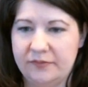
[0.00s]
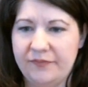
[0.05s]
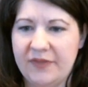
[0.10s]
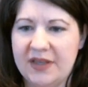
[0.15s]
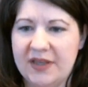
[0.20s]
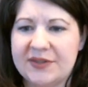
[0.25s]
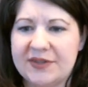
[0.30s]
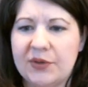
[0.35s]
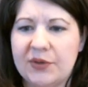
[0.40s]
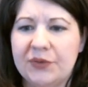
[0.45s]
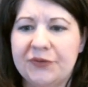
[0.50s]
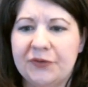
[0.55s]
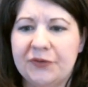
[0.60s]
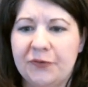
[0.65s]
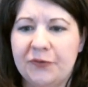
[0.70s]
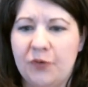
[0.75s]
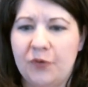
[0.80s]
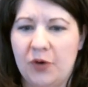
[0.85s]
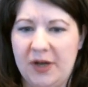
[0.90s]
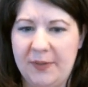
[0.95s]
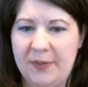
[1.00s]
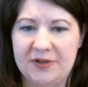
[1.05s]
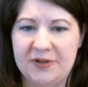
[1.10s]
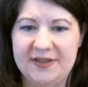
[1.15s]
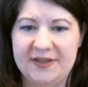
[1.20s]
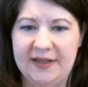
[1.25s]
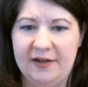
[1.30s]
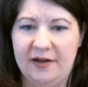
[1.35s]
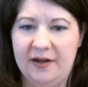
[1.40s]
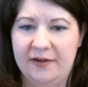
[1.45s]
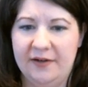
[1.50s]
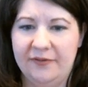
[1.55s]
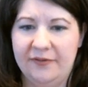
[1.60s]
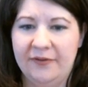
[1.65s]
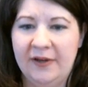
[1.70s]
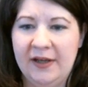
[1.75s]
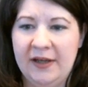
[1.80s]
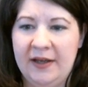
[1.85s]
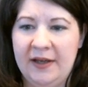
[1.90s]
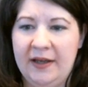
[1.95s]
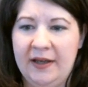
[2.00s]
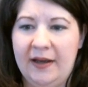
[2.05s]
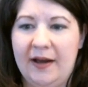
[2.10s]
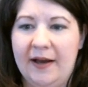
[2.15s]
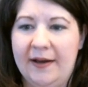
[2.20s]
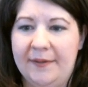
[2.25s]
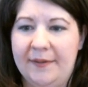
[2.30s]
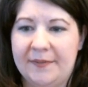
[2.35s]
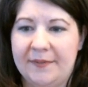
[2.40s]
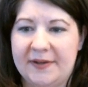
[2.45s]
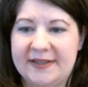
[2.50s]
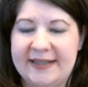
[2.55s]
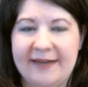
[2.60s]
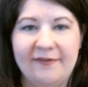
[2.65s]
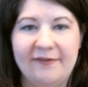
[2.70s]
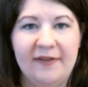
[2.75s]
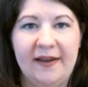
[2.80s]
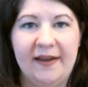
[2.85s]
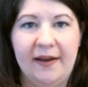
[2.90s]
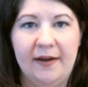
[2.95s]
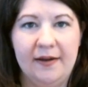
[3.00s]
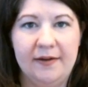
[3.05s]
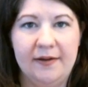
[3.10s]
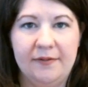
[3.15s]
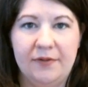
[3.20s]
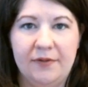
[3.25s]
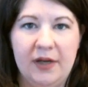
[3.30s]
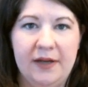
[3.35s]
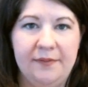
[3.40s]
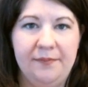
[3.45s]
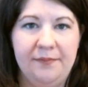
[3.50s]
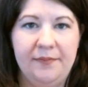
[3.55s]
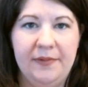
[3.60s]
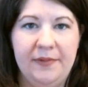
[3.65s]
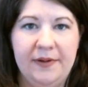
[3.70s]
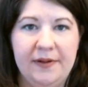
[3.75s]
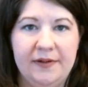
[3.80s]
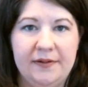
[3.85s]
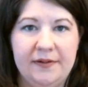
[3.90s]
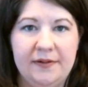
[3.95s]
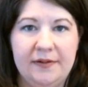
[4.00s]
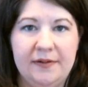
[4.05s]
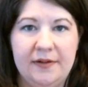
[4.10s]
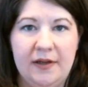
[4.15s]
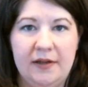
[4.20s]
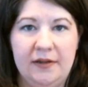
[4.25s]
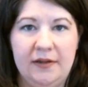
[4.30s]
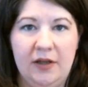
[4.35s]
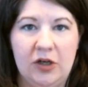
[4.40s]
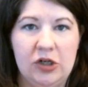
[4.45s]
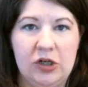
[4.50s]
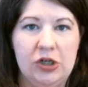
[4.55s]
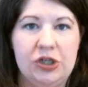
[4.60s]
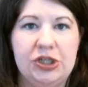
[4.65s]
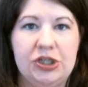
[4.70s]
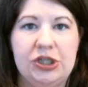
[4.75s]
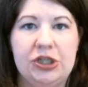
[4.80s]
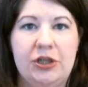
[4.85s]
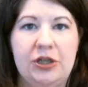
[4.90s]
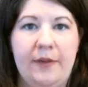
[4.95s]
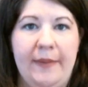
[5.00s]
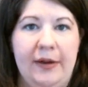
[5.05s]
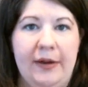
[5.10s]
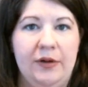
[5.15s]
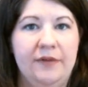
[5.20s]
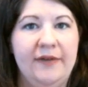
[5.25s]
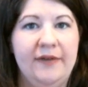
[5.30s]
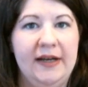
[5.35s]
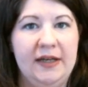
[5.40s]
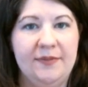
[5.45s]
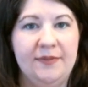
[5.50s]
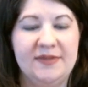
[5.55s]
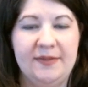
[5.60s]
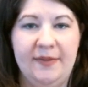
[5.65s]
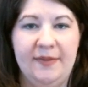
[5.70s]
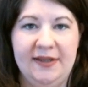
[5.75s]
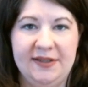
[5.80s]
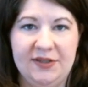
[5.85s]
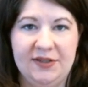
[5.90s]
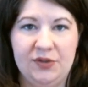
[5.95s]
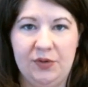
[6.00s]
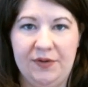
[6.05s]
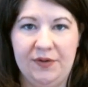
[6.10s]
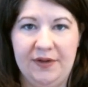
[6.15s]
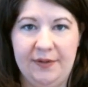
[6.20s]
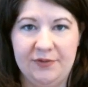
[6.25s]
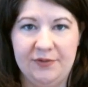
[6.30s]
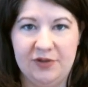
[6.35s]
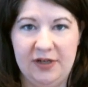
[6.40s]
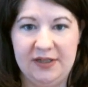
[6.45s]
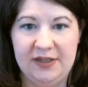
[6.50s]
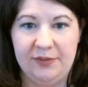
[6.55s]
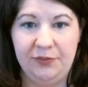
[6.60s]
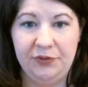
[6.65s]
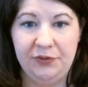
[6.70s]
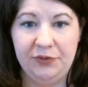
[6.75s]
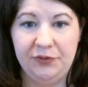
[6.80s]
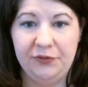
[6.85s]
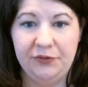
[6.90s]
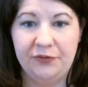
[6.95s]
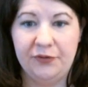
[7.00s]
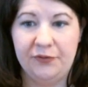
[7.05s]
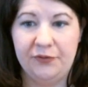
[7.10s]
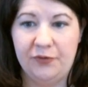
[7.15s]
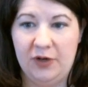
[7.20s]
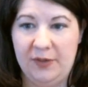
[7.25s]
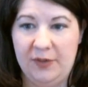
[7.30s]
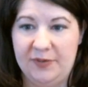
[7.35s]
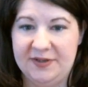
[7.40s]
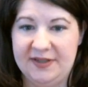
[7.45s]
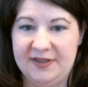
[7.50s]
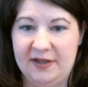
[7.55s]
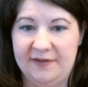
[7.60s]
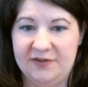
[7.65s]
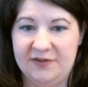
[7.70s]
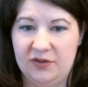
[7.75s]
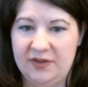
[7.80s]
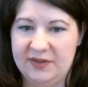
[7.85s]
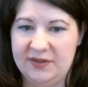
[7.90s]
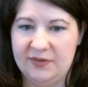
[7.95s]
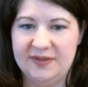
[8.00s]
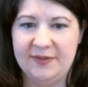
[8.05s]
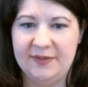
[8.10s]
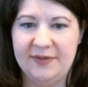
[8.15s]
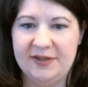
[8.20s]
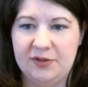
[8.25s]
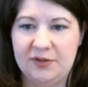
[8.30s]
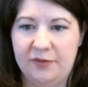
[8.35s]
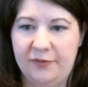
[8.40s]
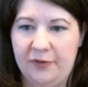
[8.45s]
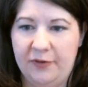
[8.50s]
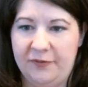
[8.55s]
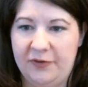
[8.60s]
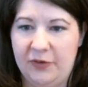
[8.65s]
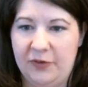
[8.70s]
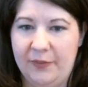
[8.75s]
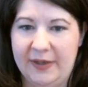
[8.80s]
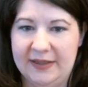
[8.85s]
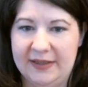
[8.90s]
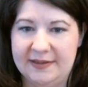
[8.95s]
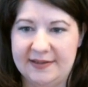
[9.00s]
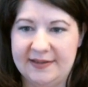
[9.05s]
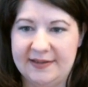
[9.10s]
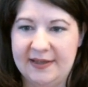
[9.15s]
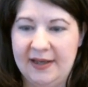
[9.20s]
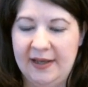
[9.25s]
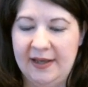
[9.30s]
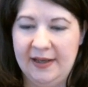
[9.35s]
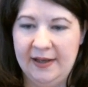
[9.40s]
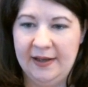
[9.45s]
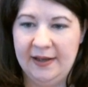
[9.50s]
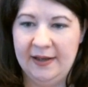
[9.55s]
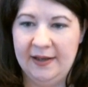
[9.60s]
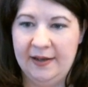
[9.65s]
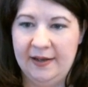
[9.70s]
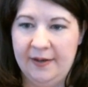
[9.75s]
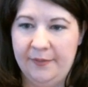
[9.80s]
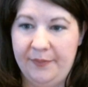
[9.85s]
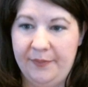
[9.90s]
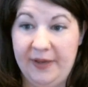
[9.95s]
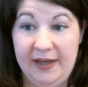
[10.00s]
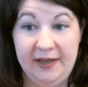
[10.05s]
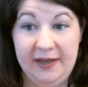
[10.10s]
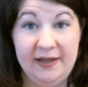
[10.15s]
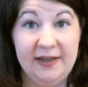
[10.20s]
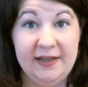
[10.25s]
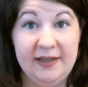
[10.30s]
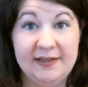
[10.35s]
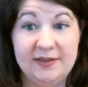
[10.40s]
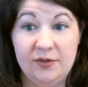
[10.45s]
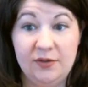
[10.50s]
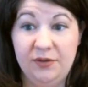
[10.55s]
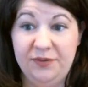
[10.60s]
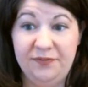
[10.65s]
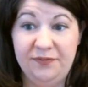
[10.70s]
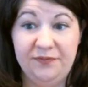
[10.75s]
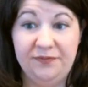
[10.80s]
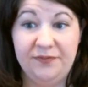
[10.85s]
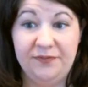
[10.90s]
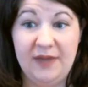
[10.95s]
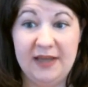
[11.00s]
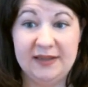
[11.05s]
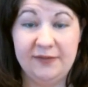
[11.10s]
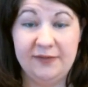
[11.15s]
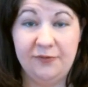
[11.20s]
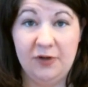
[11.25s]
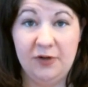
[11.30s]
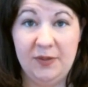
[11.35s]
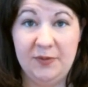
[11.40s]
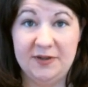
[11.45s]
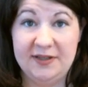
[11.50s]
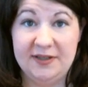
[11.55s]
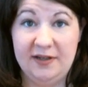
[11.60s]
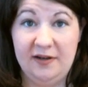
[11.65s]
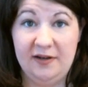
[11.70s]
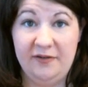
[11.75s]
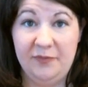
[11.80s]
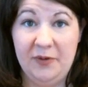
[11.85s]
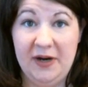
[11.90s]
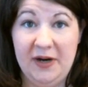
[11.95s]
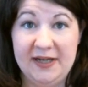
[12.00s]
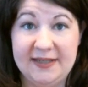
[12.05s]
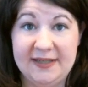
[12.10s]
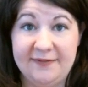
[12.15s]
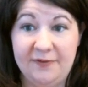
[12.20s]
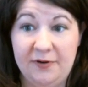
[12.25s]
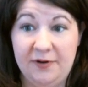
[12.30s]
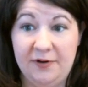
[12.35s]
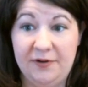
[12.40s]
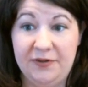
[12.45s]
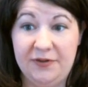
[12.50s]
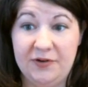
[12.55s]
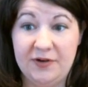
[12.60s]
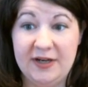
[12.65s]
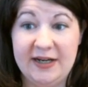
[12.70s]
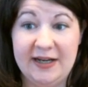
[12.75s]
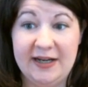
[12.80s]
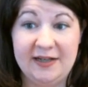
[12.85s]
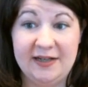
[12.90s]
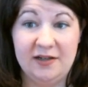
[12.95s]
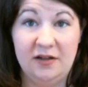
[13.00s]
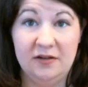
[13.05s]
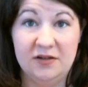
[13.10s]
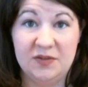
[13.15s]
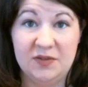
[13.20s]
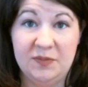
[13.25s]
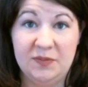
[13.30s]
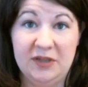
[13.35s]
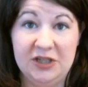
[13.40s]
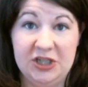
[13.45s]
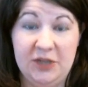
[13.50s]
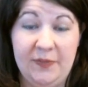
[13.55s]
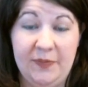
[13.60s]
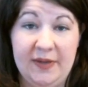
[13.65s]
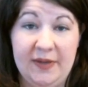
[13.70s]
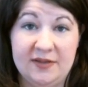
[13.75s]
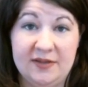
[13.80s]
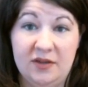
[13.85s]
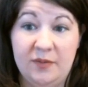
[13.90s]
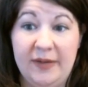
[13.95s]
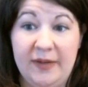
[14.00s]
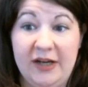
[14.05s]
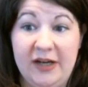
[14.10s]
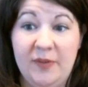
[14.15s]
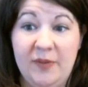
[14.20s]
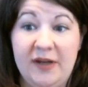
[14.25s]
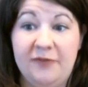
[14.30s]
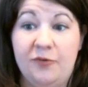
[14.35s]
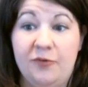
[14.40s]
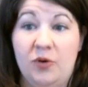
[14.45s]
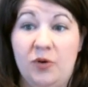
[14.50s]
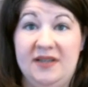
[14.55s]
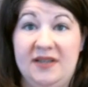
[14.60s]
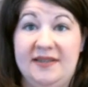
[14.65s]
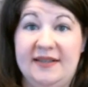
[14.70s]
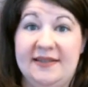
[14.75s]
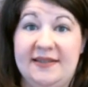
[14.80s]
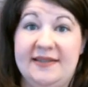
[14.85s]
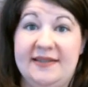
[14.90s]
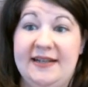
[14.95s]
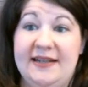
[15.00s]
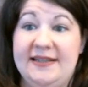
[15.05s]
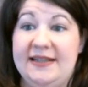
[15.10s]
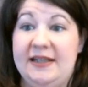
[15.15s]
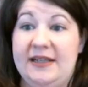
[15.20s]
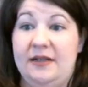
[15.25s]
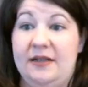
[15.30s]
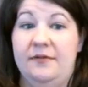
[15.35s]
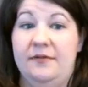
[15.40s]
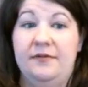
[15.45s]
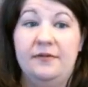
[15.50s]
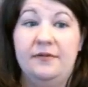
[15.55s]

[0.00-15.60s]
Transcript: Sold for forty percent off because um, I have like a, a a large amount of items in my store that I'm trying to move for forty percent off. So this was in my store for a few months, but it sold at the forty percent off price for thirty-nine dollars plus shipping. So the buyer paid forty-six nineteen